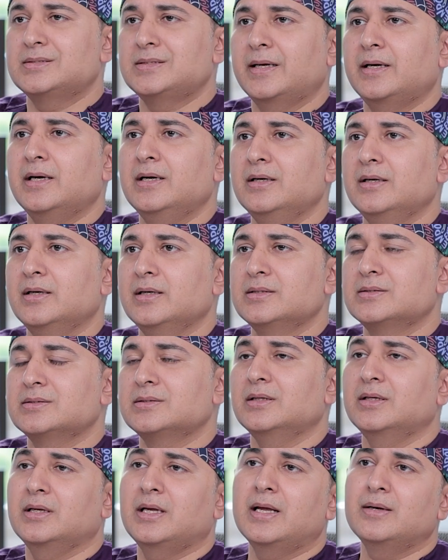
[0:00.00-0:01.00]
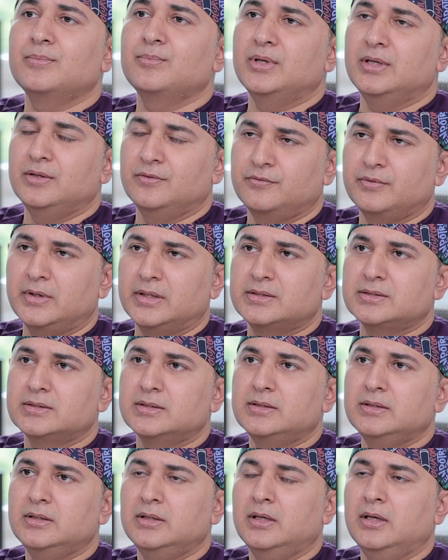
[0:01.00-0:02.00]
second risk can be
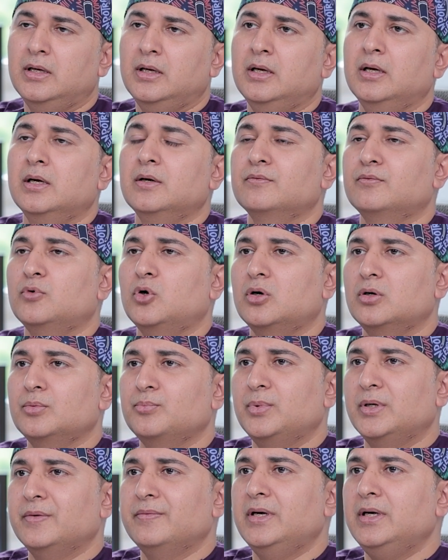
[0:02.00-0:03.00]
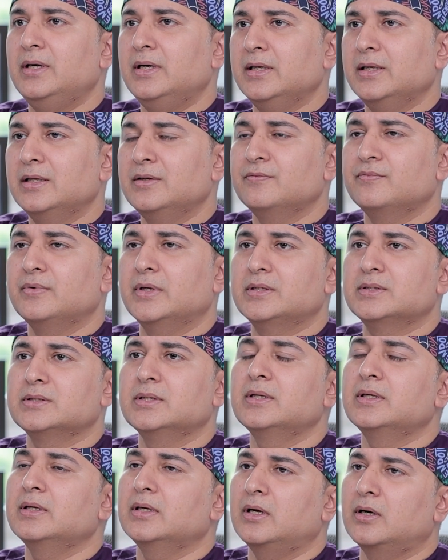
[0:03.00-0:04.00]
infection. For preventing
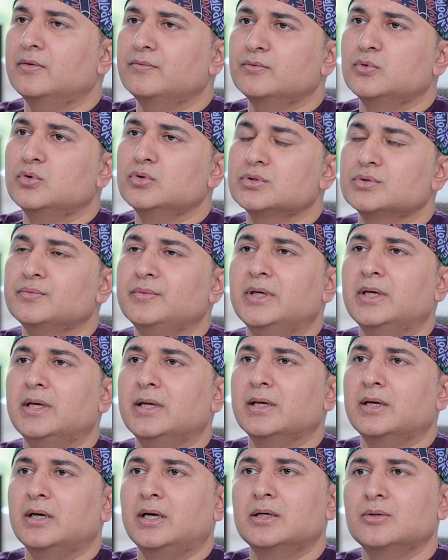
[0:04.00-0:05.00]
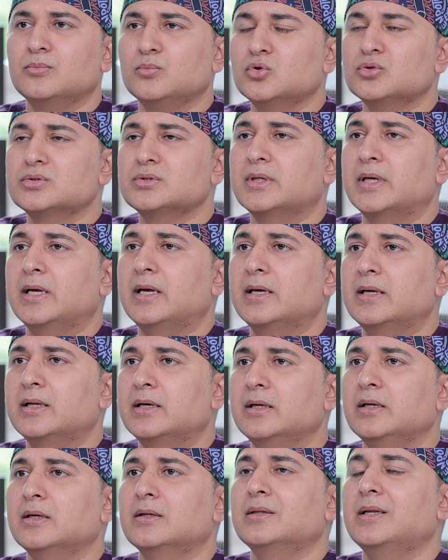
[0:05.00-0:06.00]
infection, of course, we take utmost
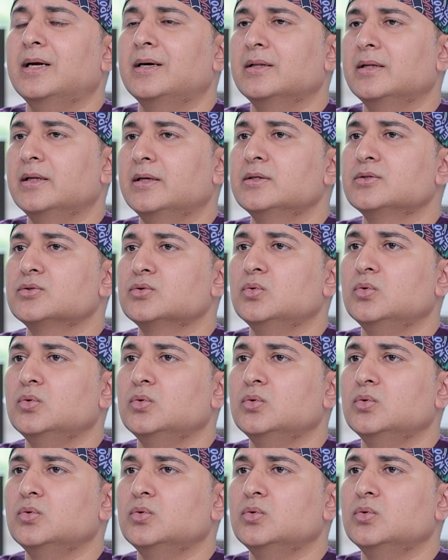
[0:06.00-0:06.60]
care that there is